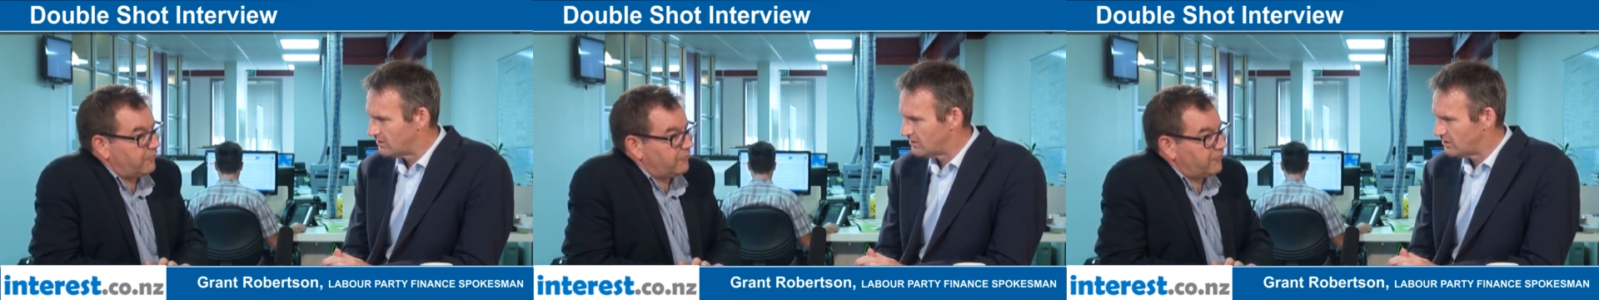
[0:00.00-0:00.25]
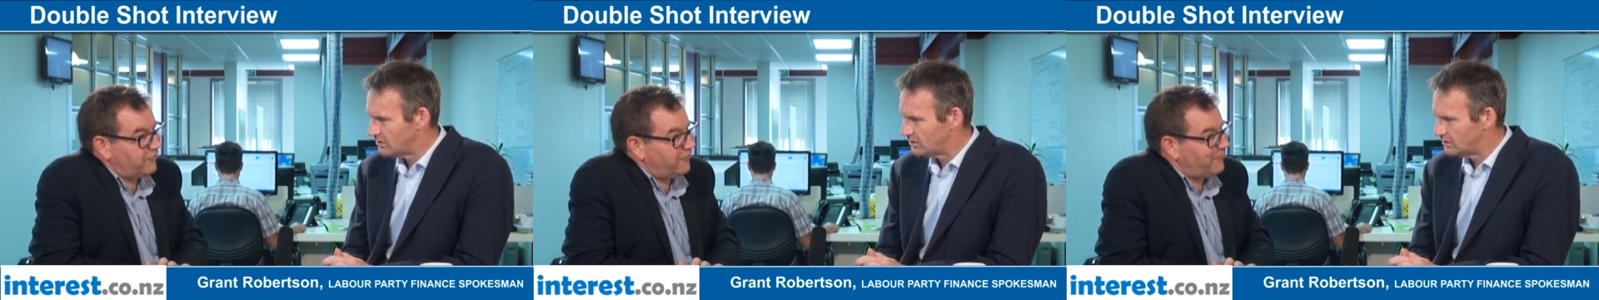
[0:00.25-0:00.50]
Speaker 1: the
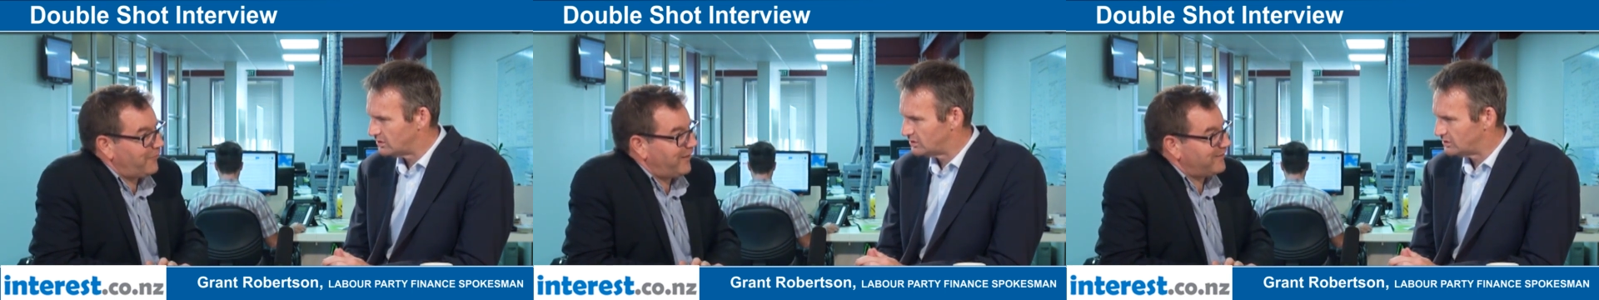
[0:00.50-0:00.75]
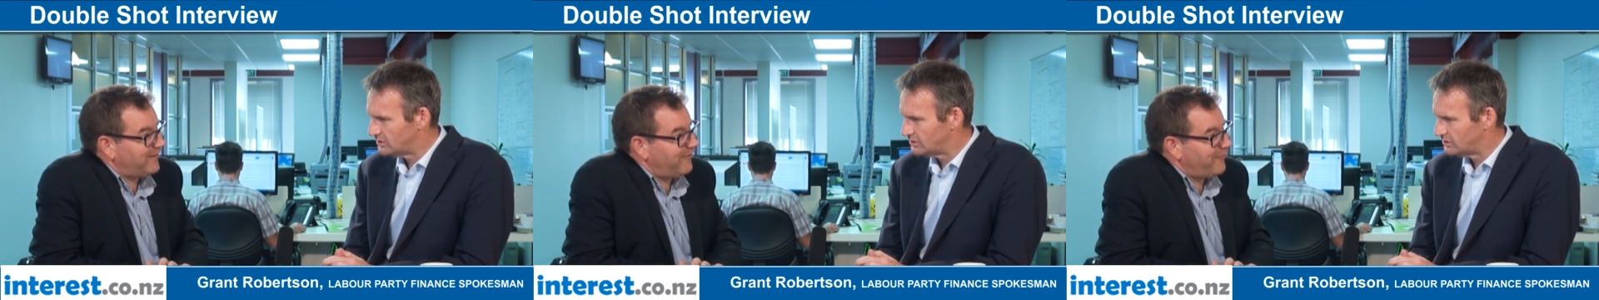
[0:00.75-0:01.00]
Reserve
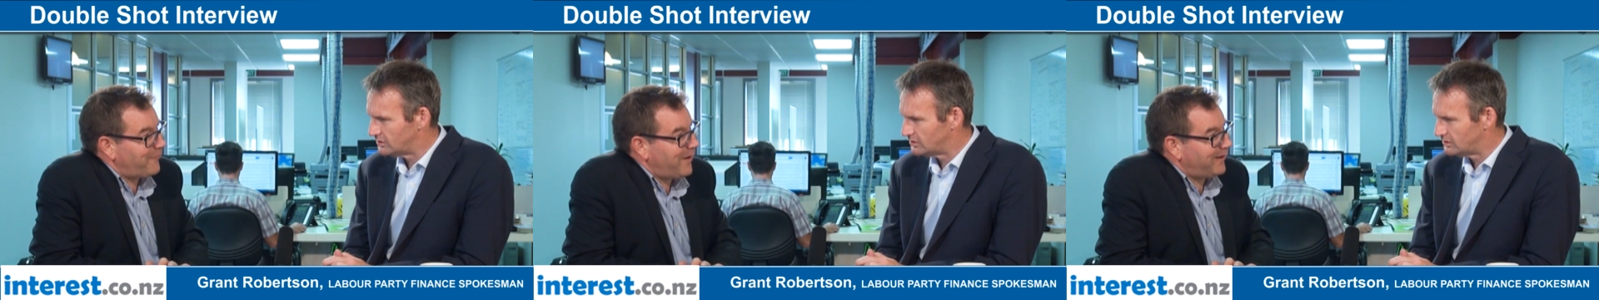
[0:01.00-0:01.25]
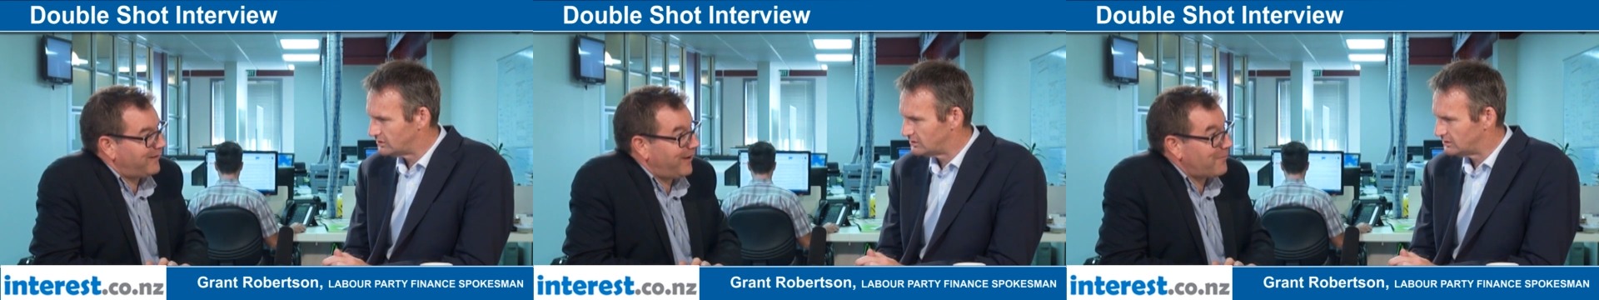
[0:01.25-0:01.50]
Bank to have a
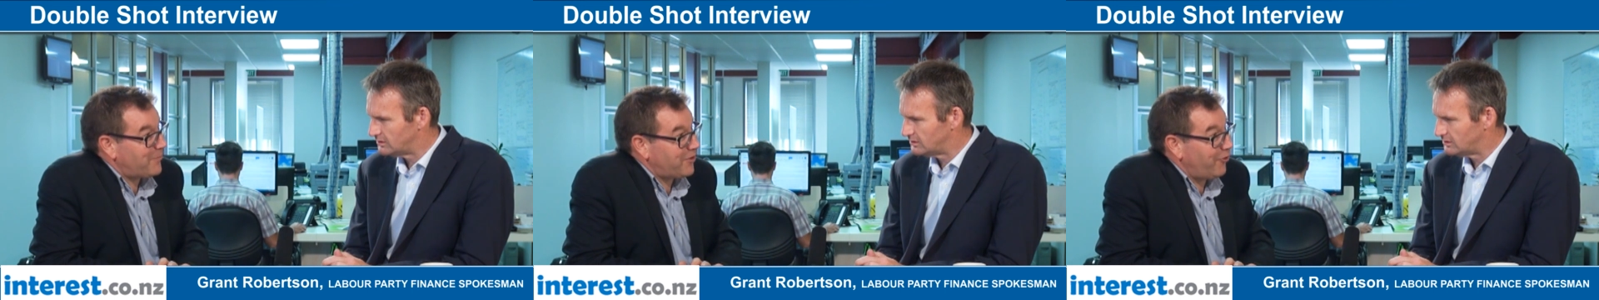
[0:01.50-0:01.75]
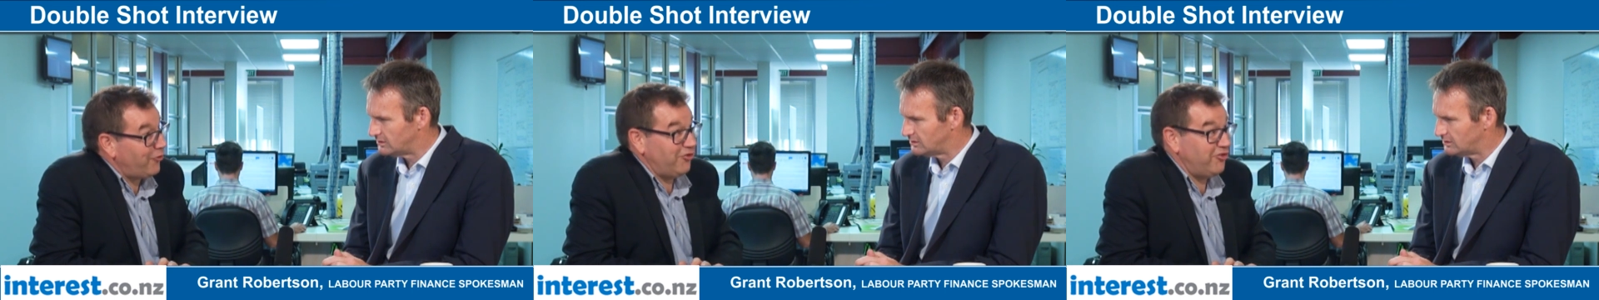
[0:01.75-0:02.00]
mandate
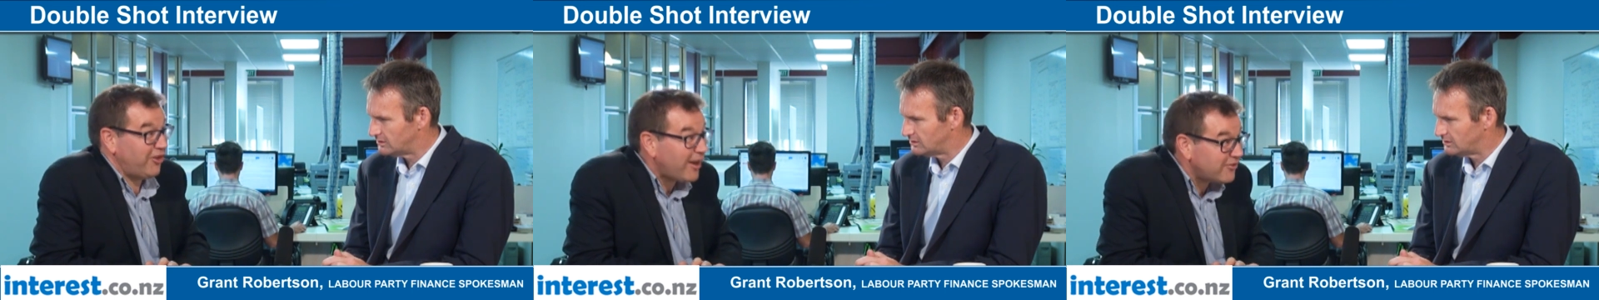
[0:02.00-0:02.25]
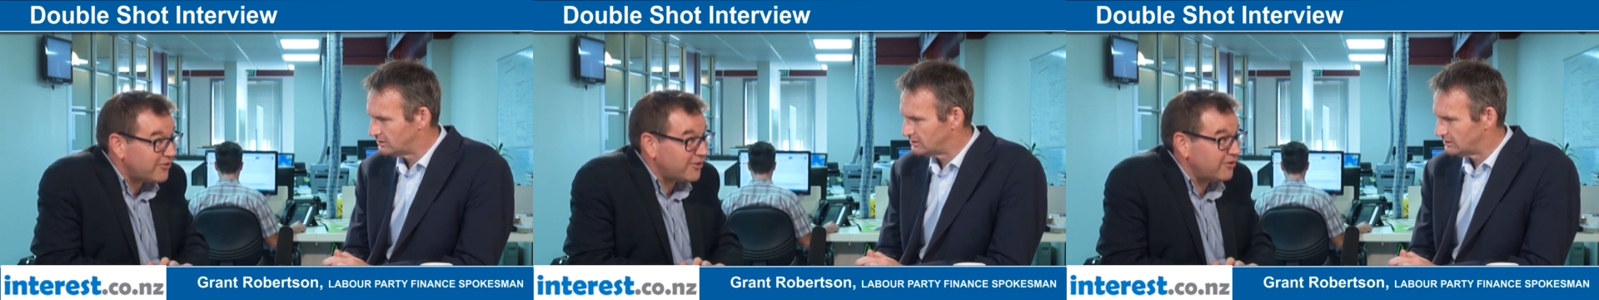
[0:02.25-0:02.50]
beyond
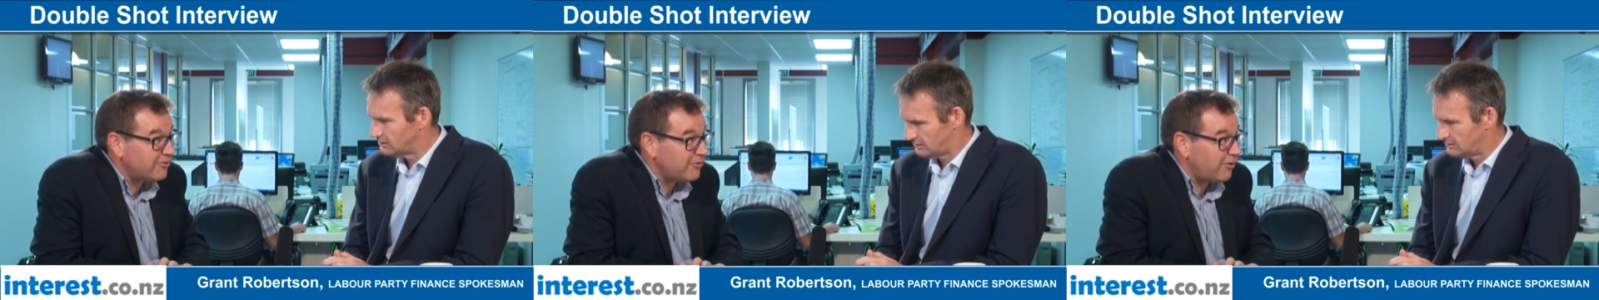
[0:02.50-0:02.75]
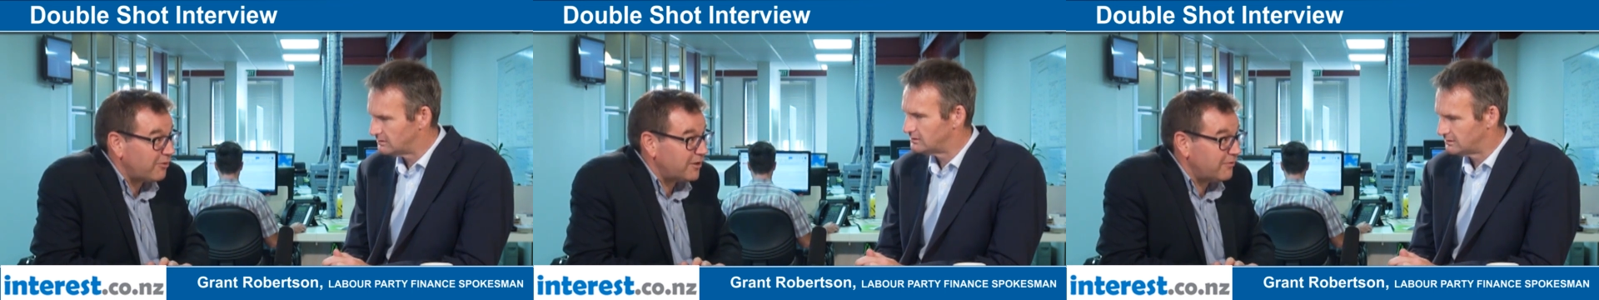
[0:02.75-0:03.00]
just
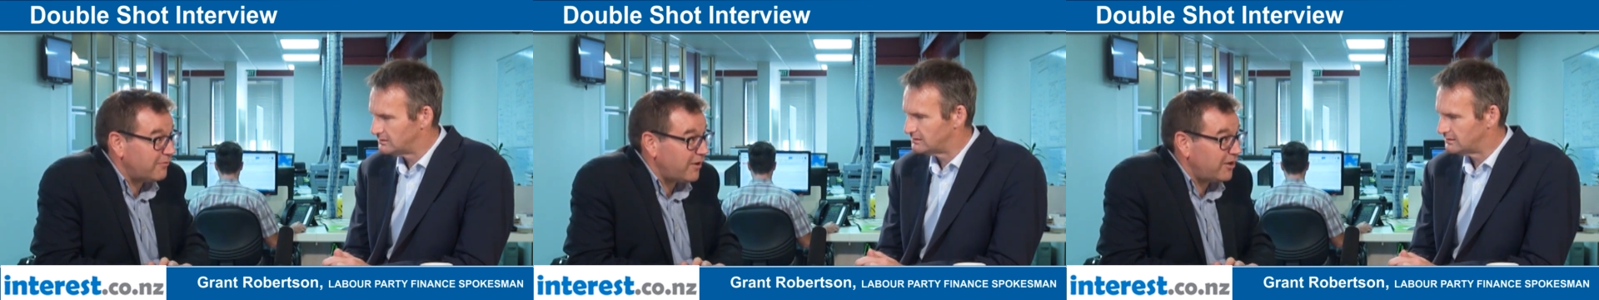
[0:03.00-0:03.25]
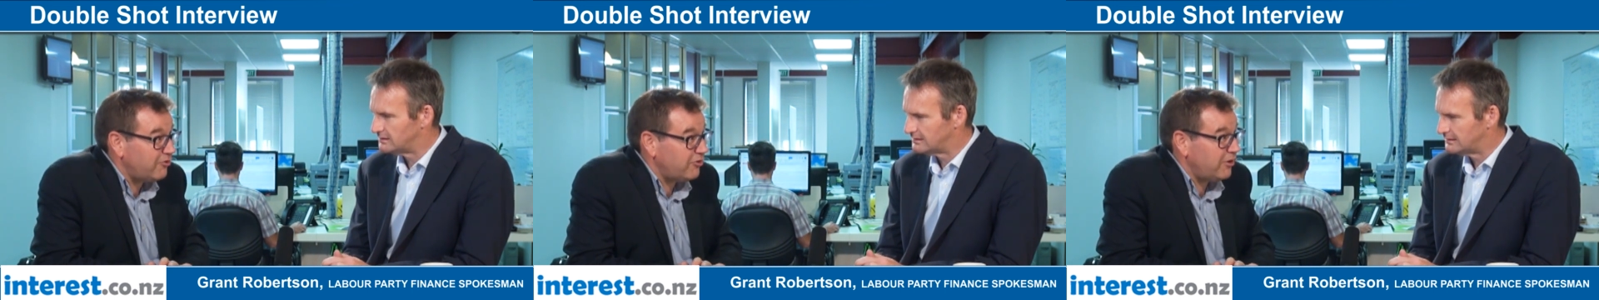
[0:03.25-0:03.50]
controlling
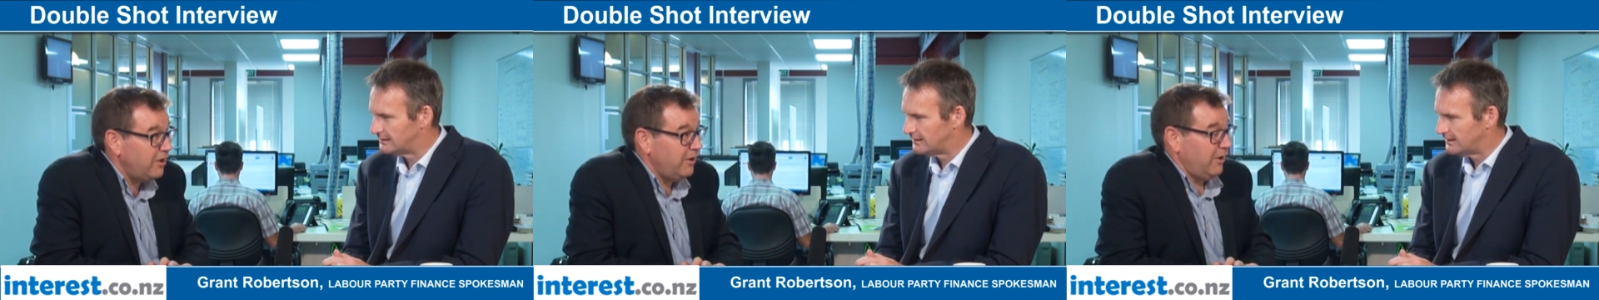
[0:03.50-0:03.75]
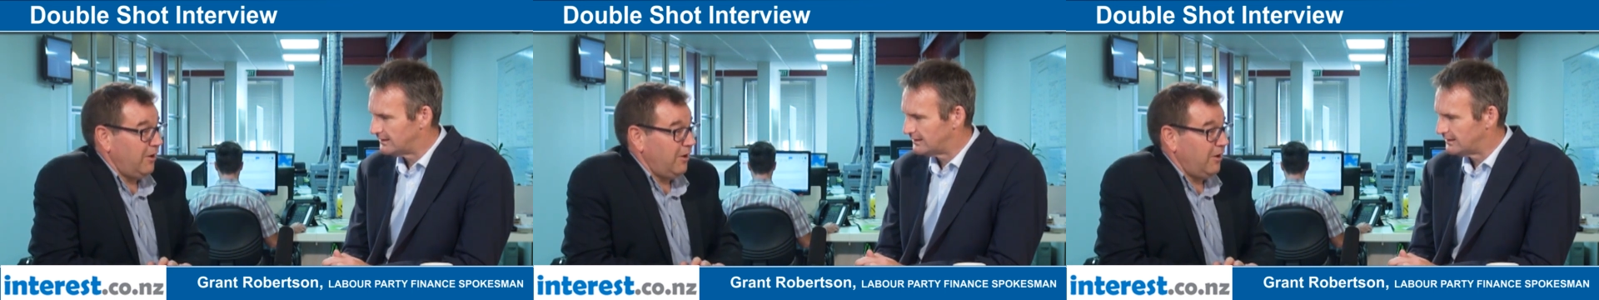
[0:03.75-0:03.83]
inflation.